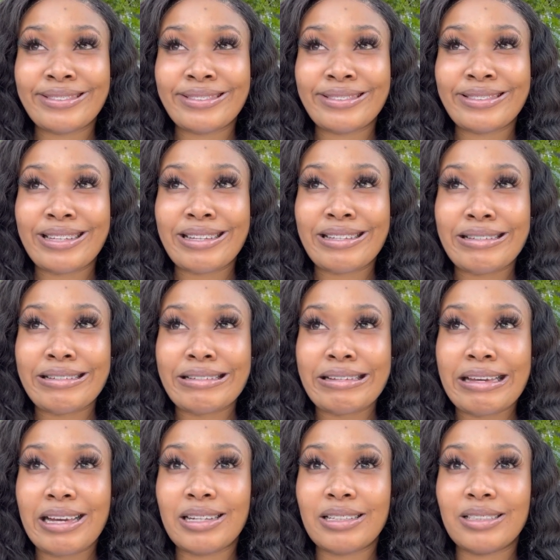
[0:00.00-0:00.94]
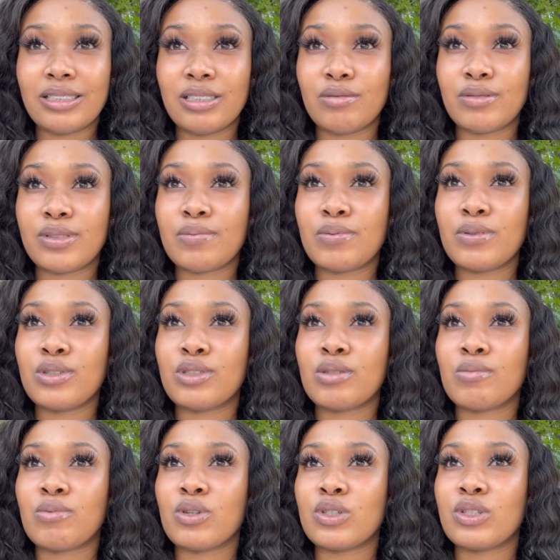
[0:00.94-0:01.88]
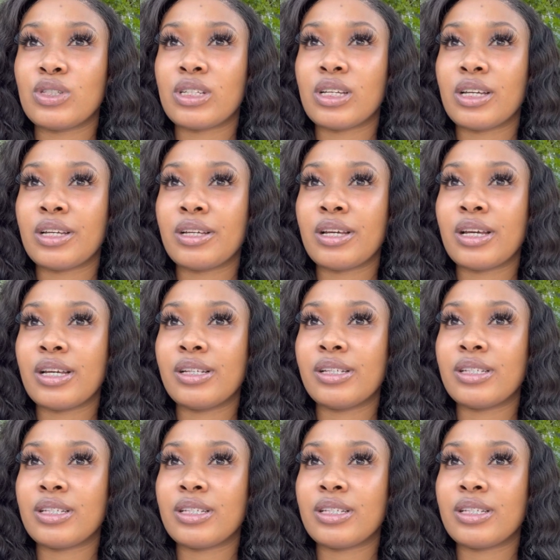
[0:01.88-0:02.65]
Yeah, I'm supposed to upload today and